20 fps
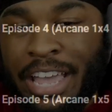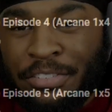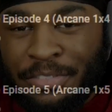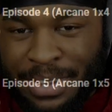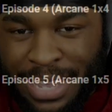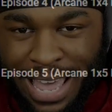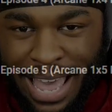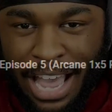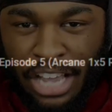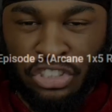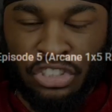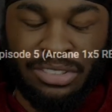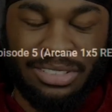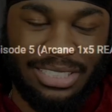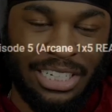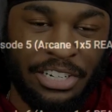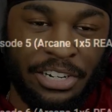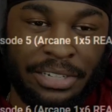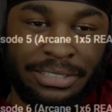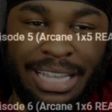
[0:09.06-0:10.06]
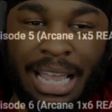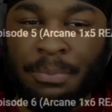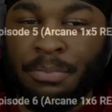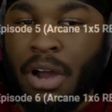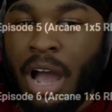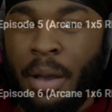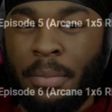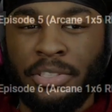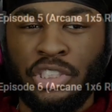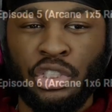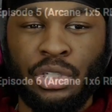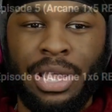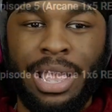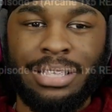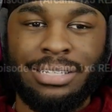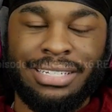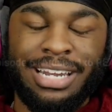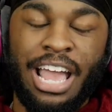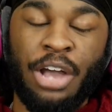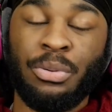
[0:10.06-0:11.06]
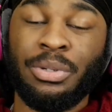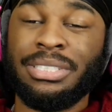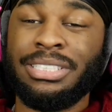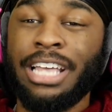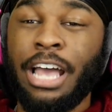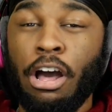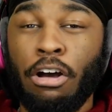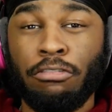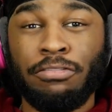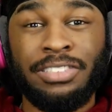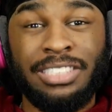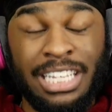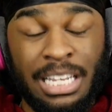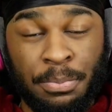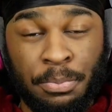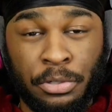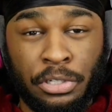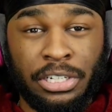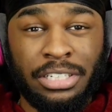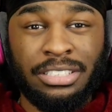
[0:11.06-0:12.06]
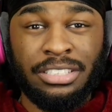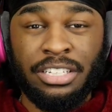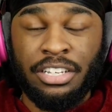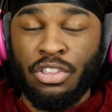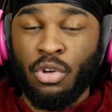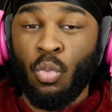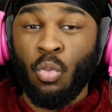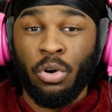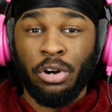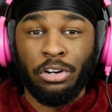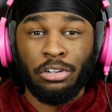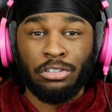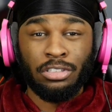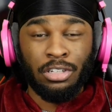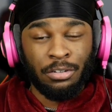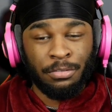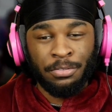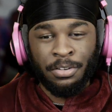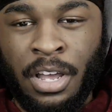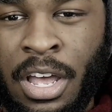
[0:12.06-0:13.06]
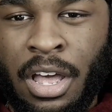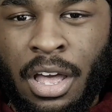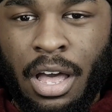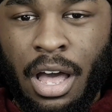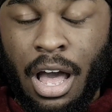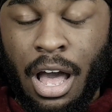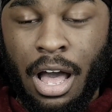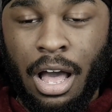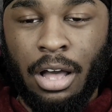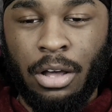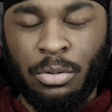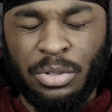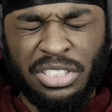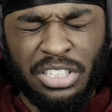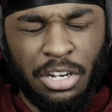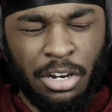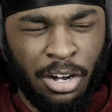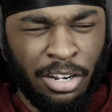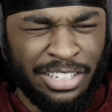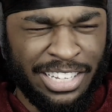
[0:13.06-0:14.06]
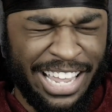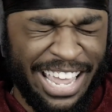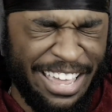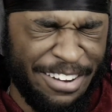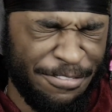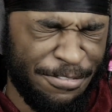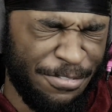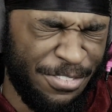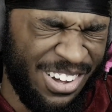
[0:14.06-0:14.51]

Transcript: reaction series, I promised you guys that I would delve deeper into the world of, what's it called again?